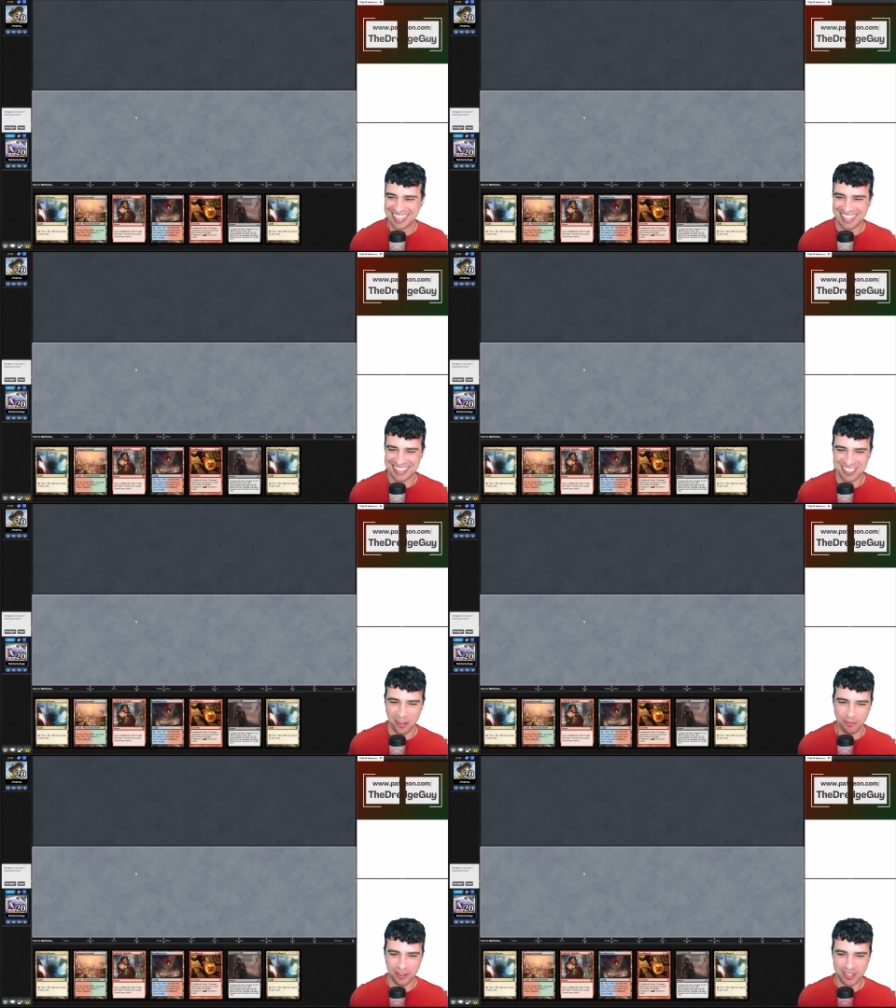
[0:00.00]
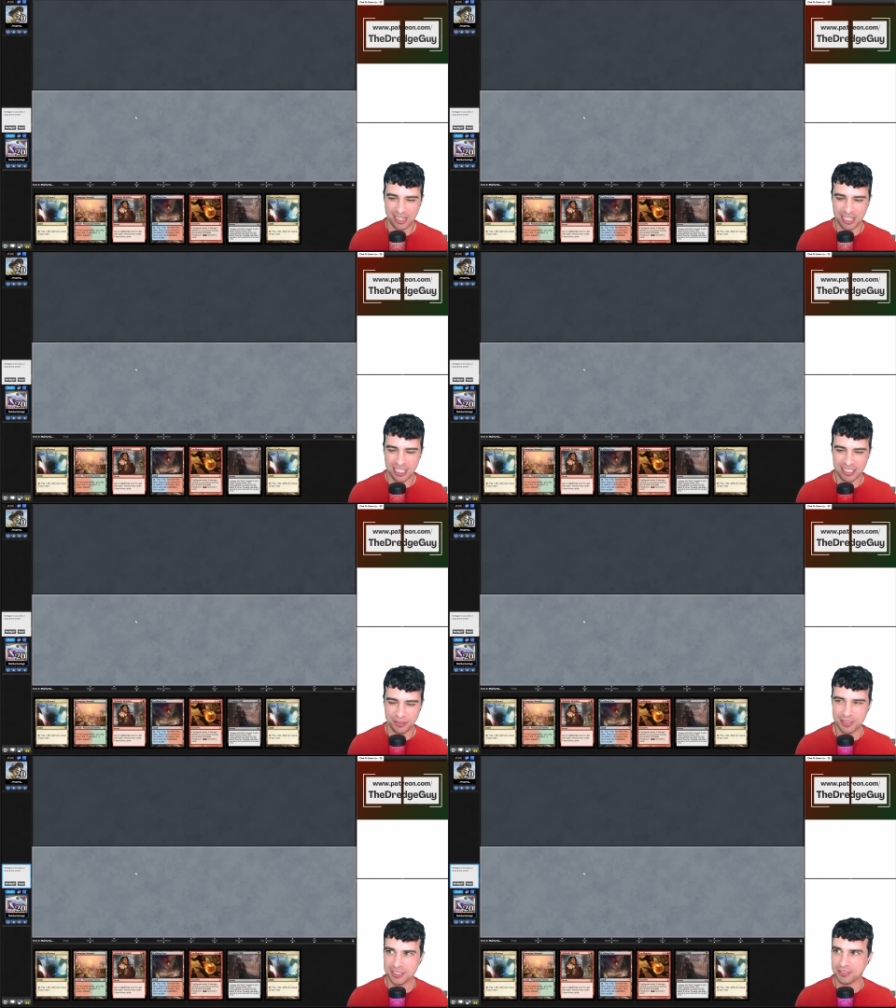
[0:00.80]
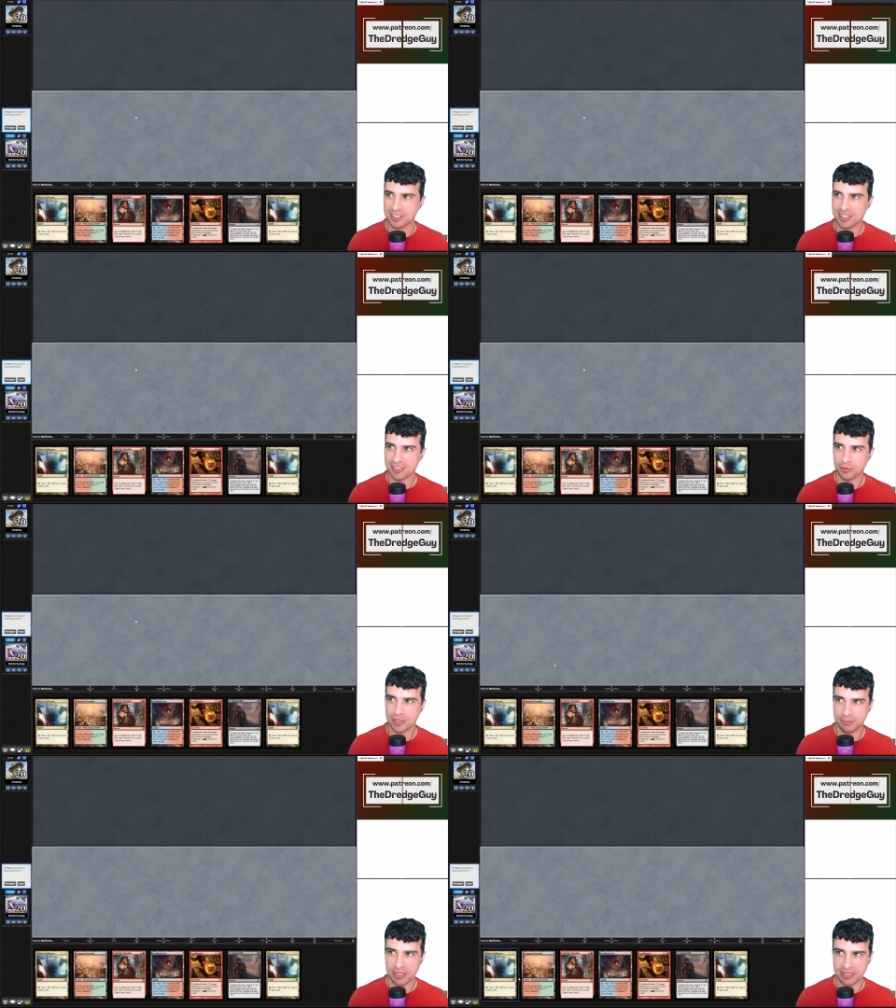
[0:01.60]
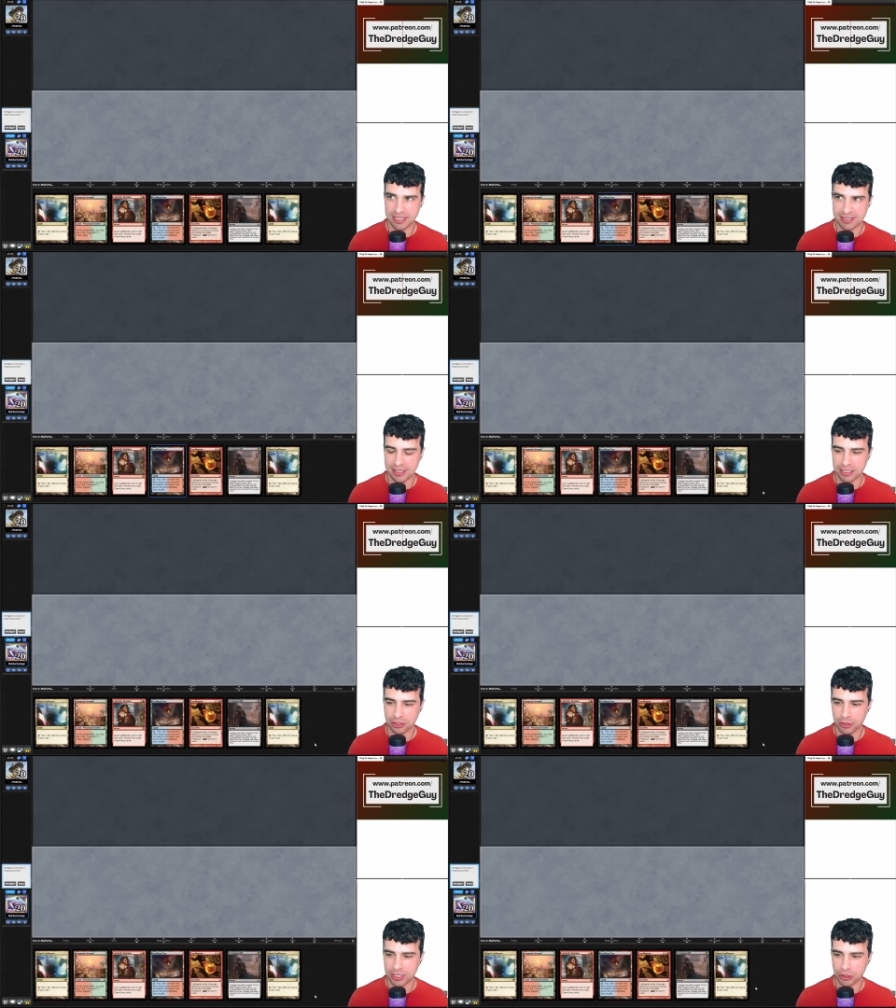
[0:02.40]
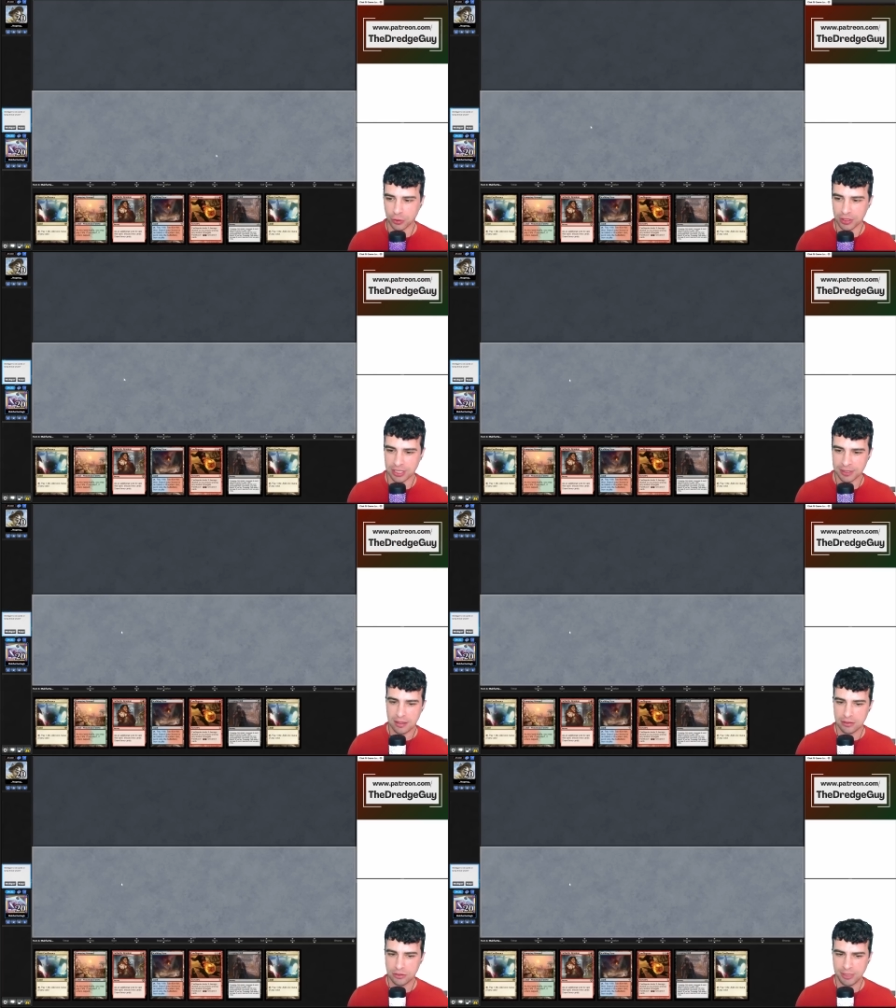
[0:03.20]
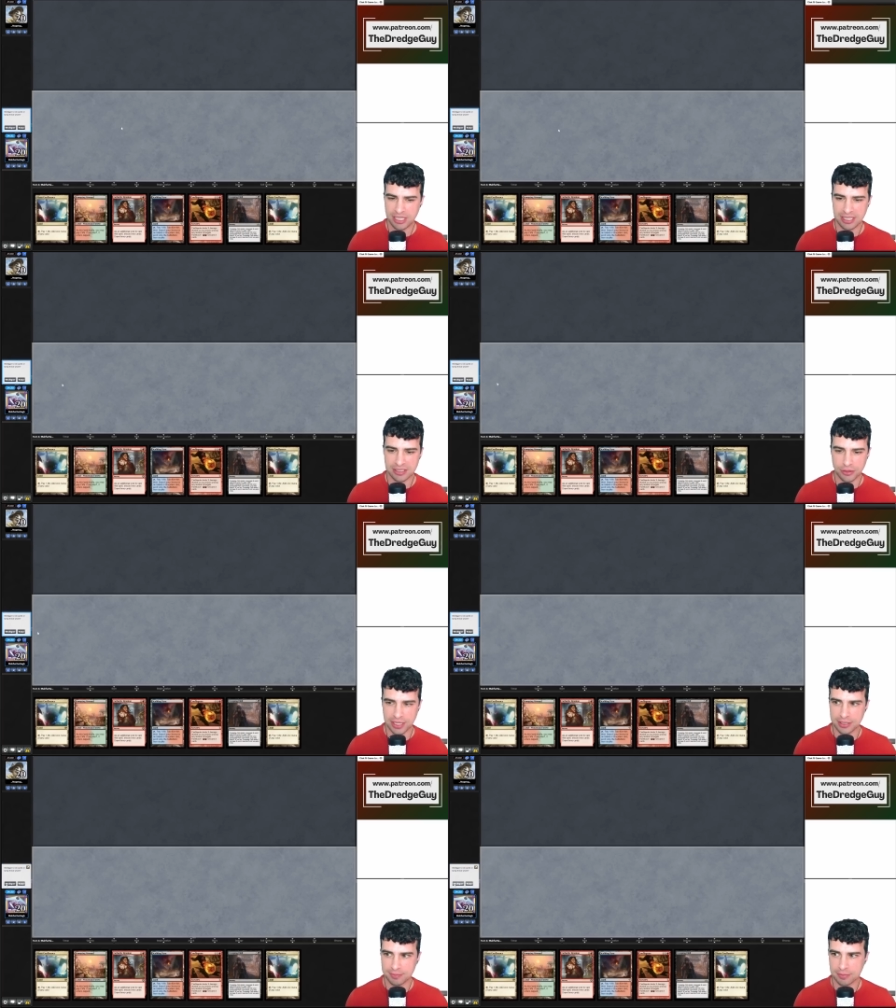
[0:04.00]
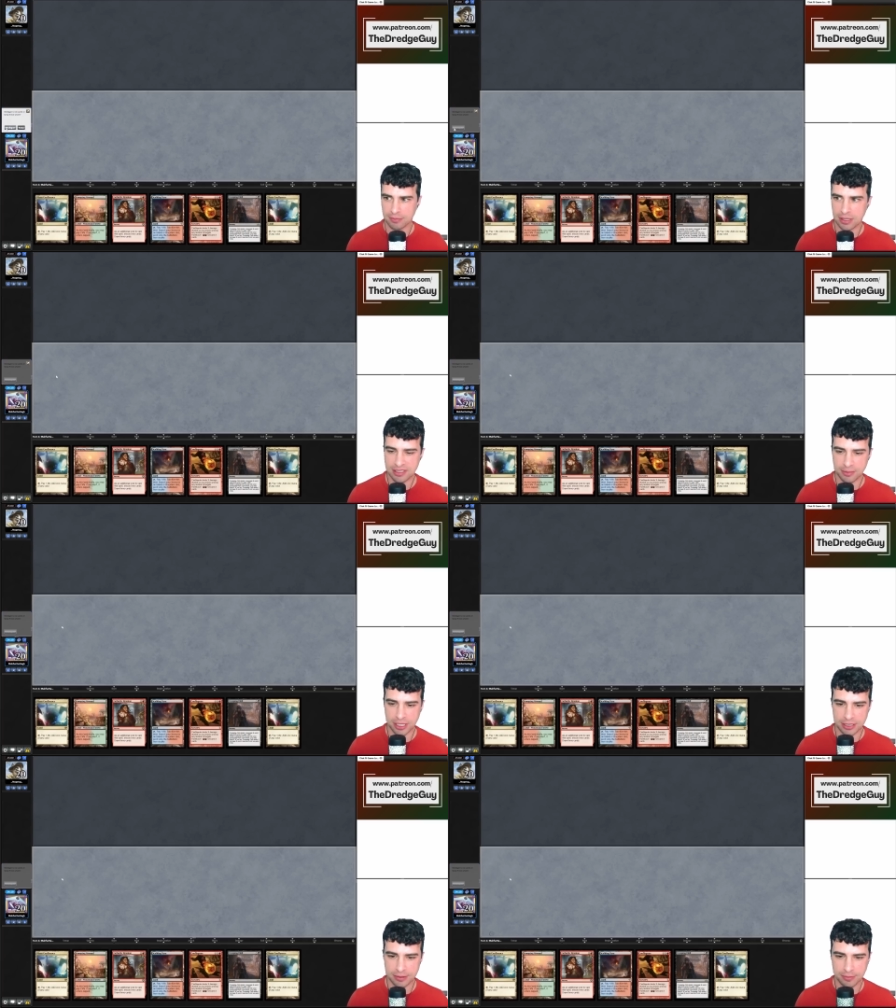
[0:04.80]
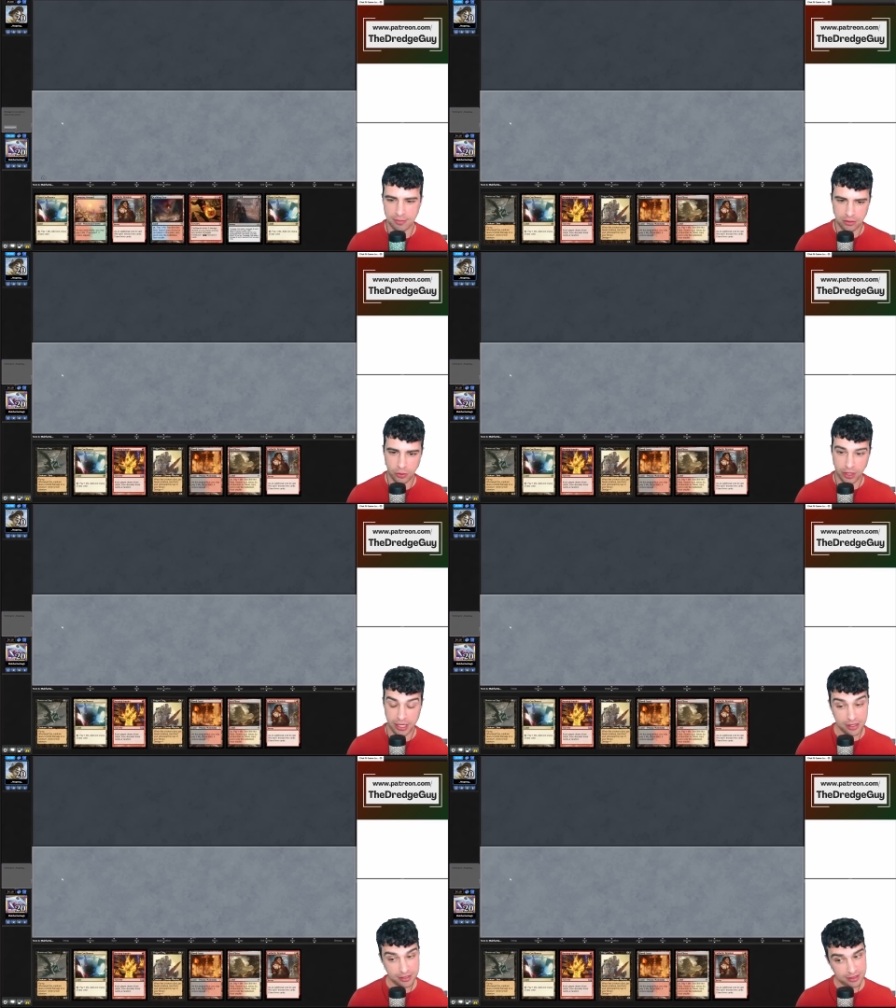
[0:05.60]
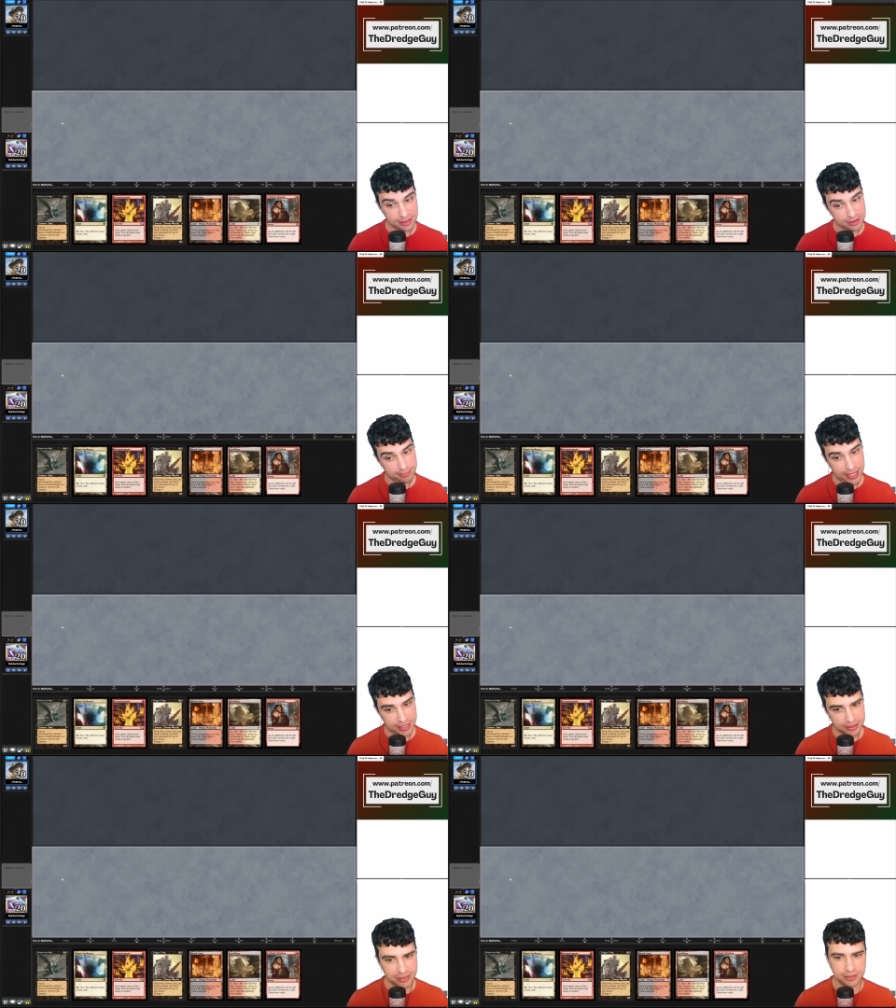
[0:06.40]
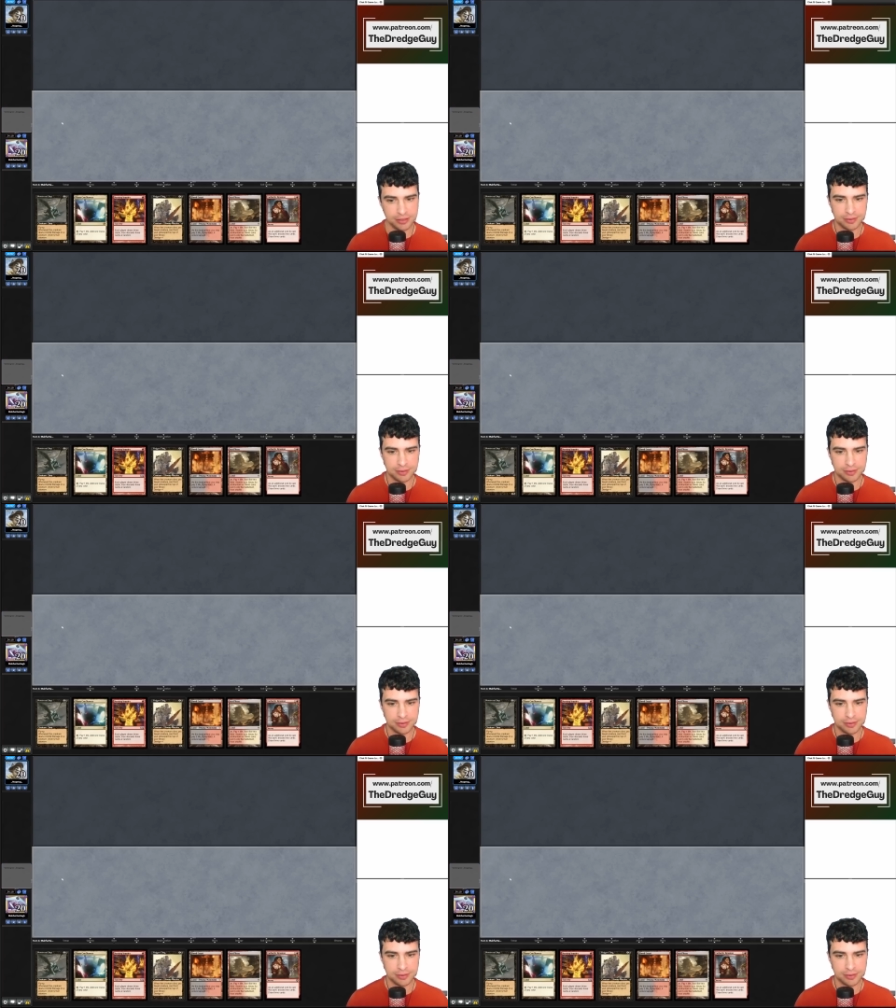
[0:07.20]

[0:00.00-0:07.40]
Let's hope for a good result this. We are playing against a Togatog. Too many lands, right? Let's mulligan. Okay, this is better.